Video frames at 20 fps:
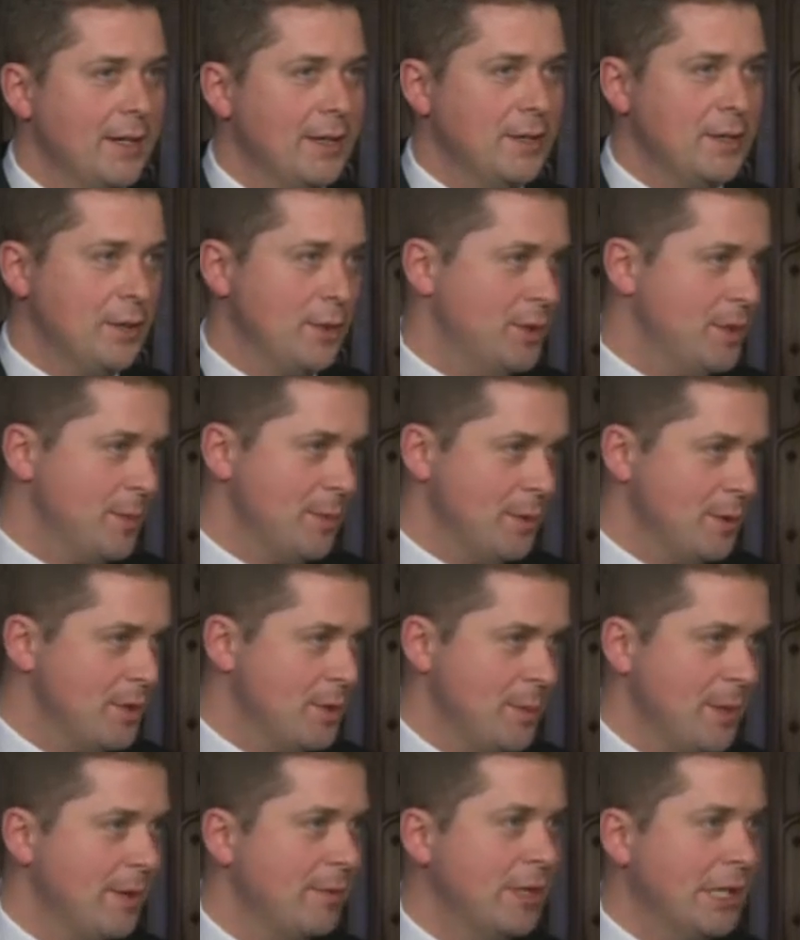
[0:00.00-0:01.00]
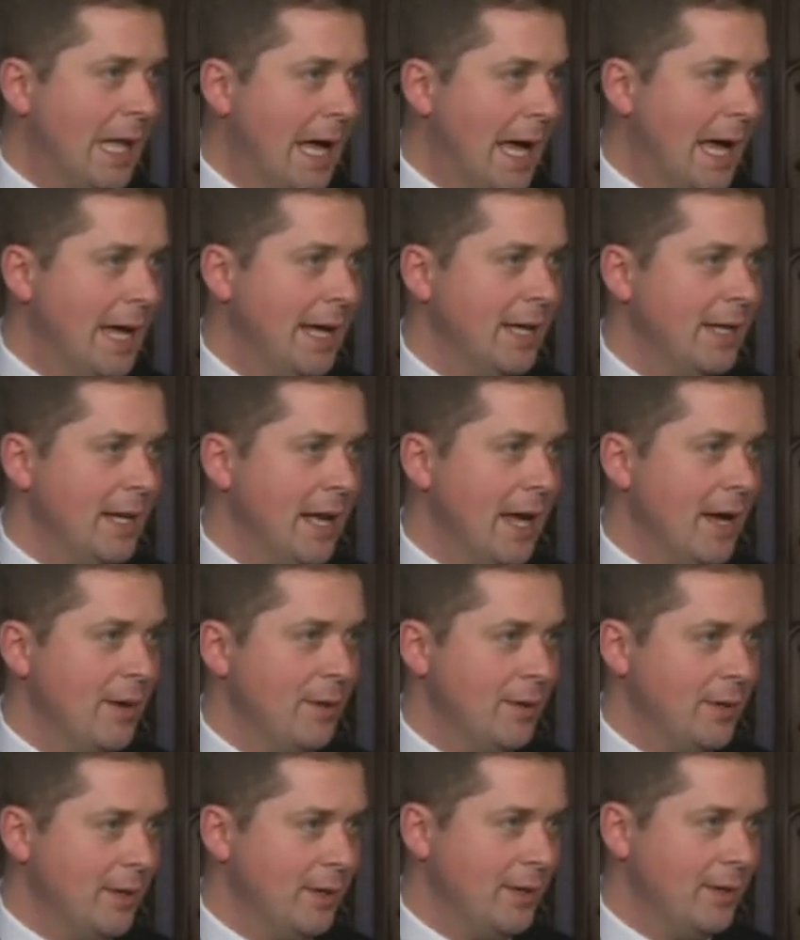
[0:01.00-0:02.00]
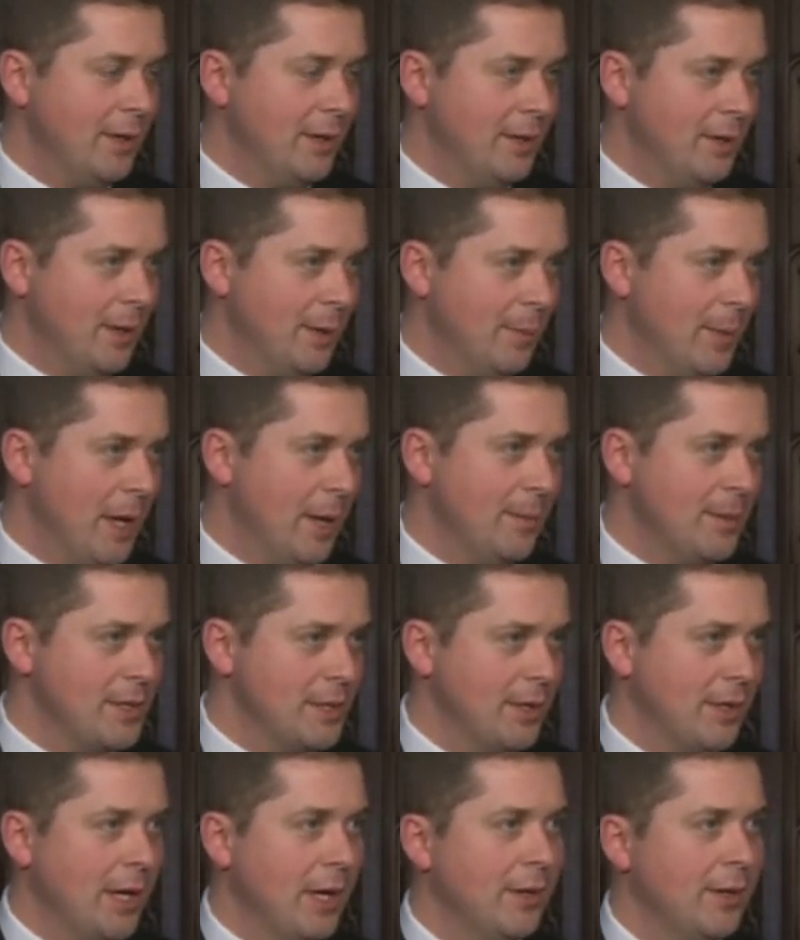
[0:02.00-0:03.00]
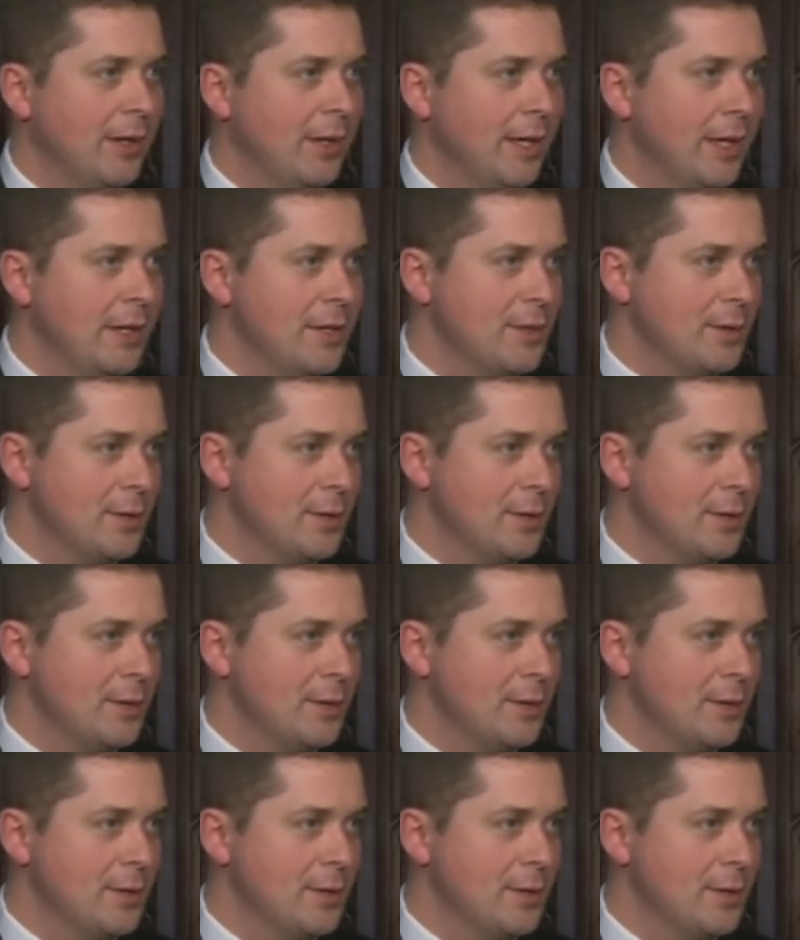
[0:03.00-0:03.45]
So there's a bit of a lag in how the payments are calculated.